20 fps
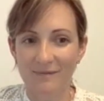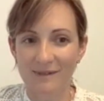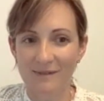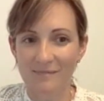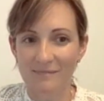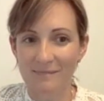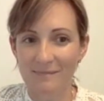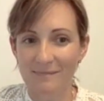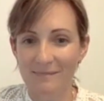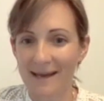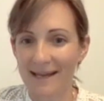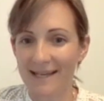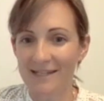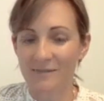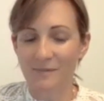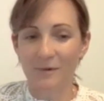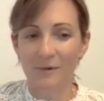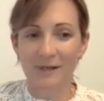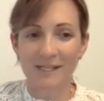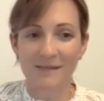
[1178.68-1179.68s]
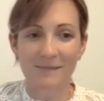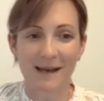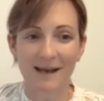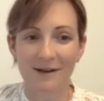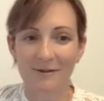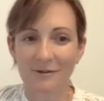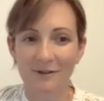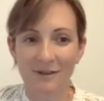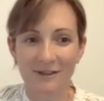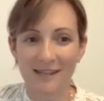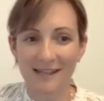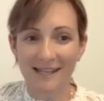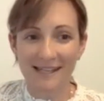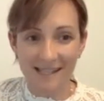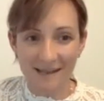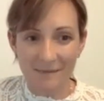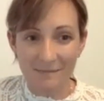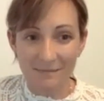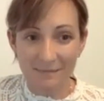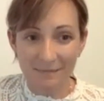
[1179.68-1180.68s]
major points about all the things
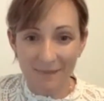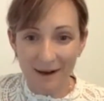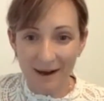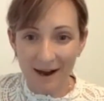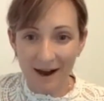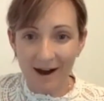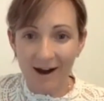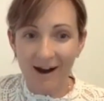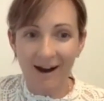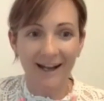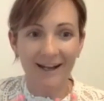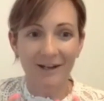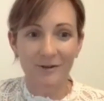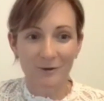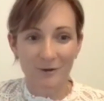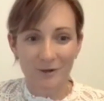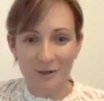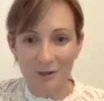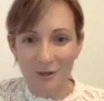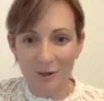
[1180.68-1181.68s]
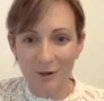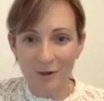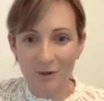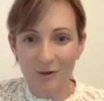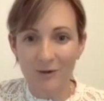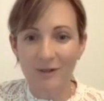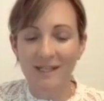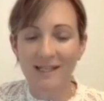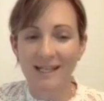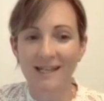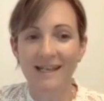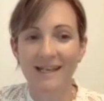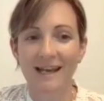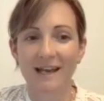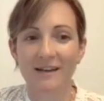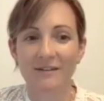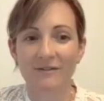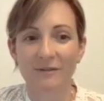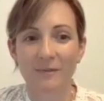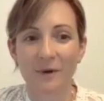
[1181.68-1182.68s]
that I or you can
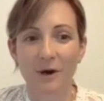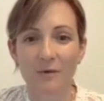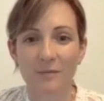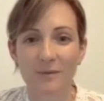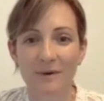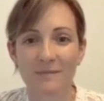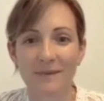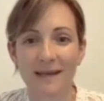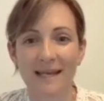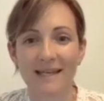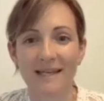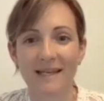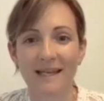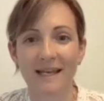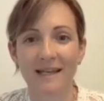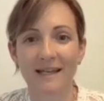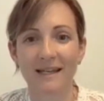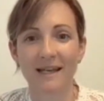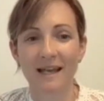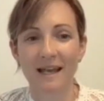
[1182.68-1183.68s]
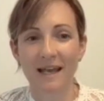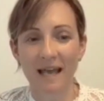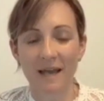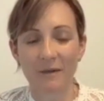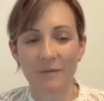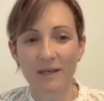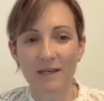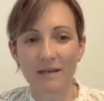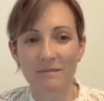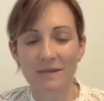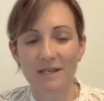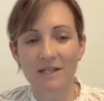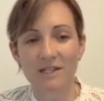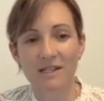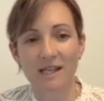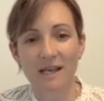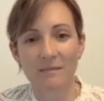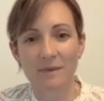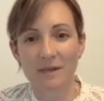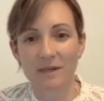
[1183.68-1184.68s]
gain from open banking. And we can
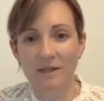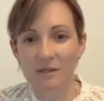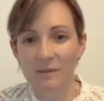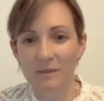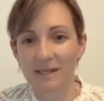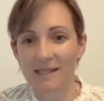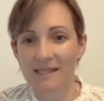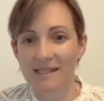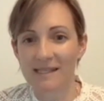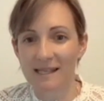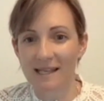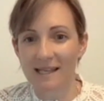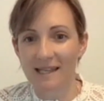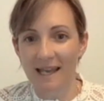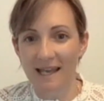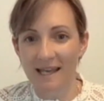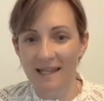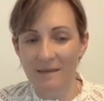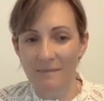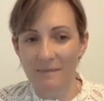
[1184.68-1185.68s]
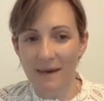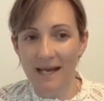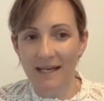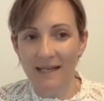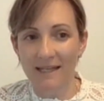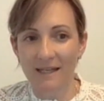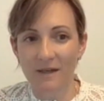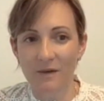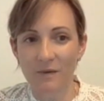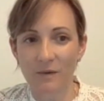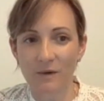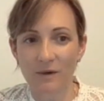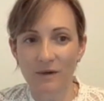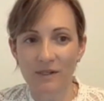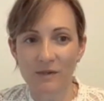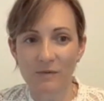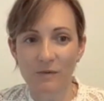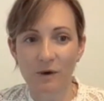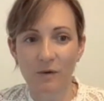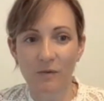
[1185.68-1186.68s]
measure that because we can see that in the market.
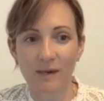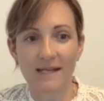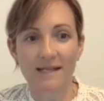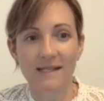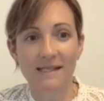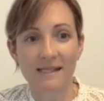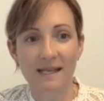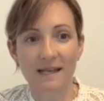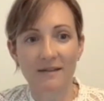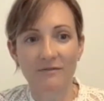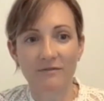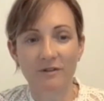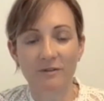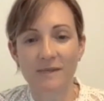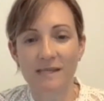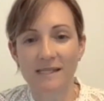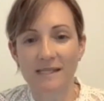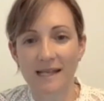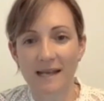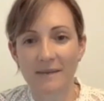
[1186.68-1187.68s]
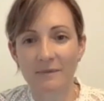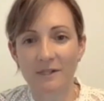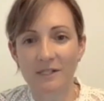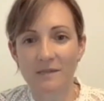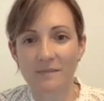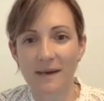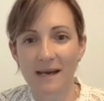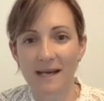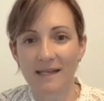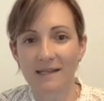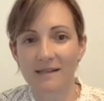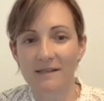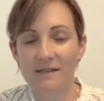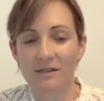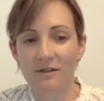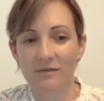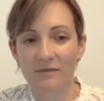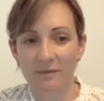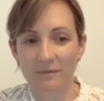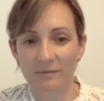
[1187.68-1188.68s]
Whereas what we understand from established markets
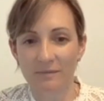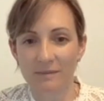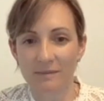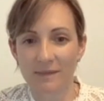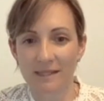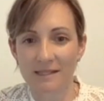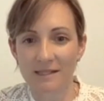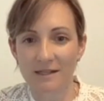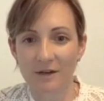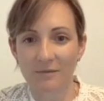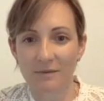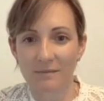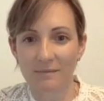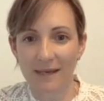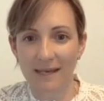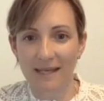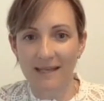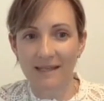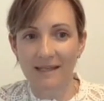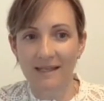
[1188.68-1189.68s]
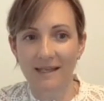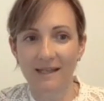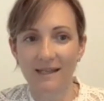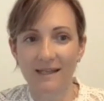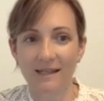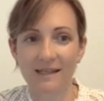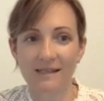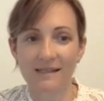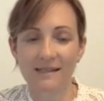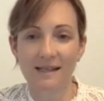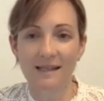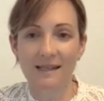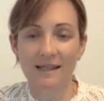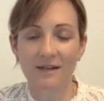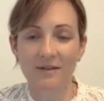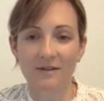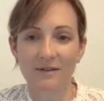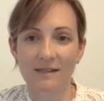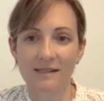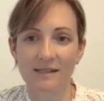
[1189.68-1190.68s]
who have implemented open banking is that
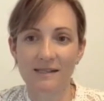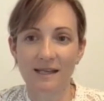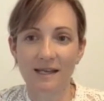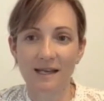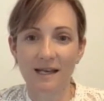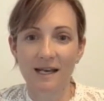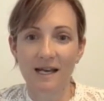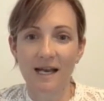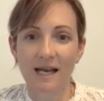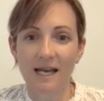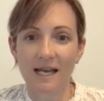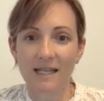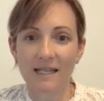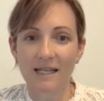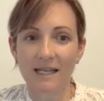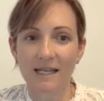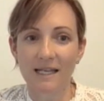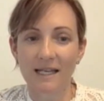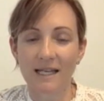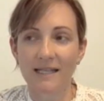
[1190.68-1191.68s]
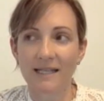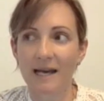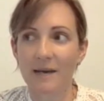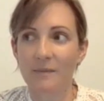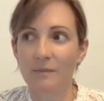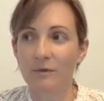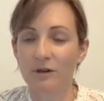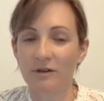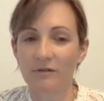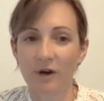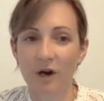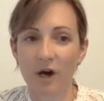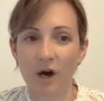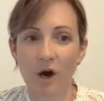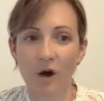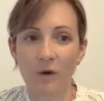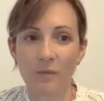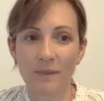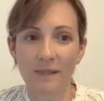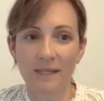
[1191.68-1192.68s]
there is a number of
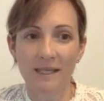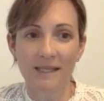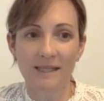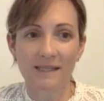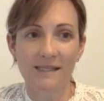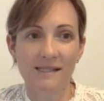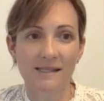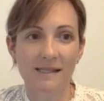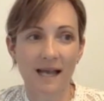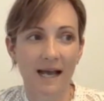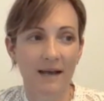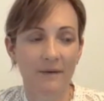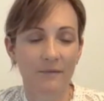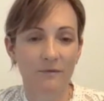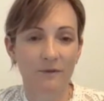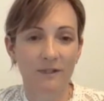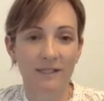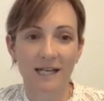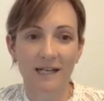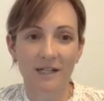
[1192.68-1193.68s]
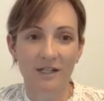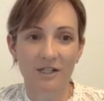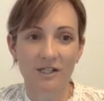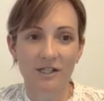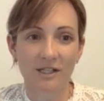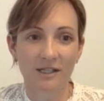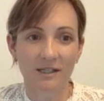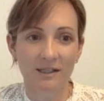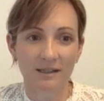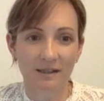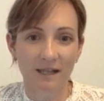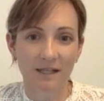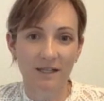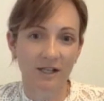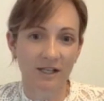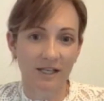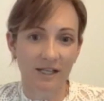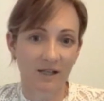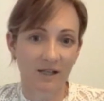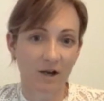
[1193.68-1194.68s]
OPEX reduction
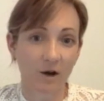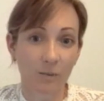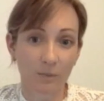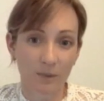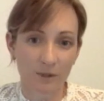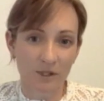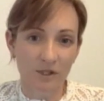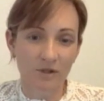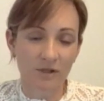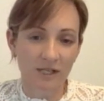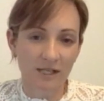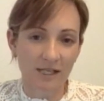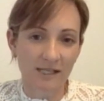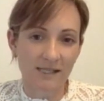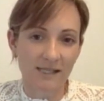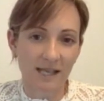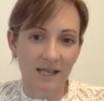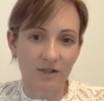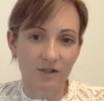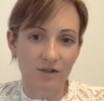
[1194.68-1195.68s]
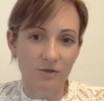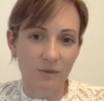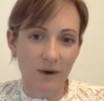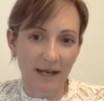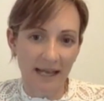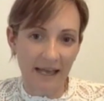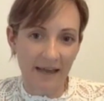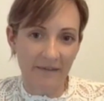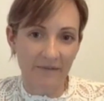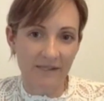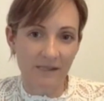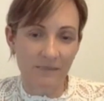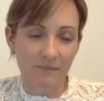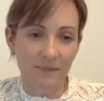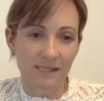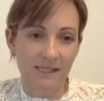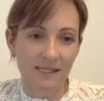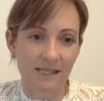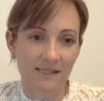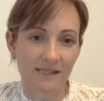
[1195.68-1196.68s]
opportunities that you might have as a
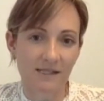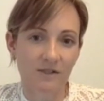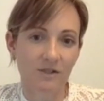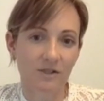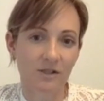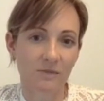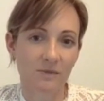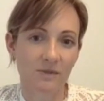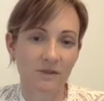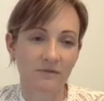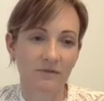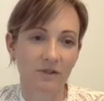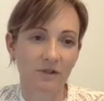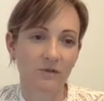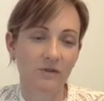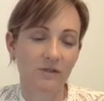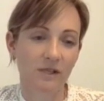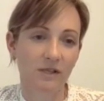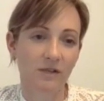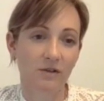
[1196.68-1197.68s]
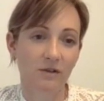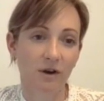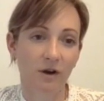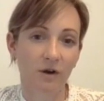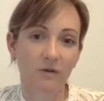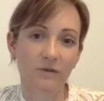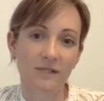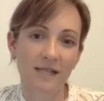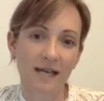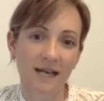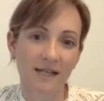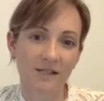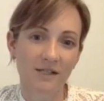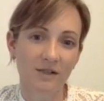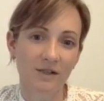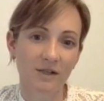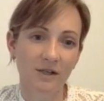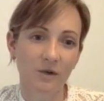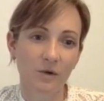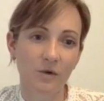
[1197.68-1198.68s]
business in terms of using your own
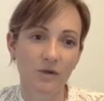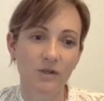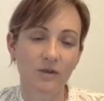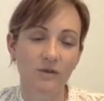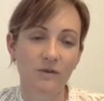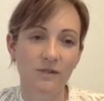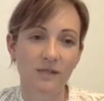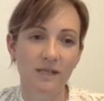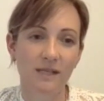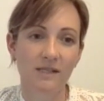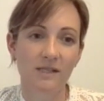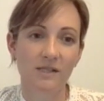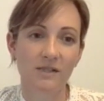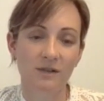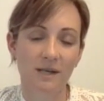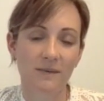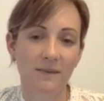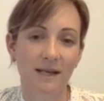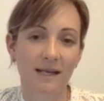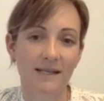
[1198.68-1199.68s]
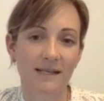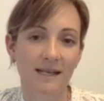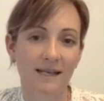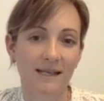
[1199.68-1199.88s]
data or using streamlined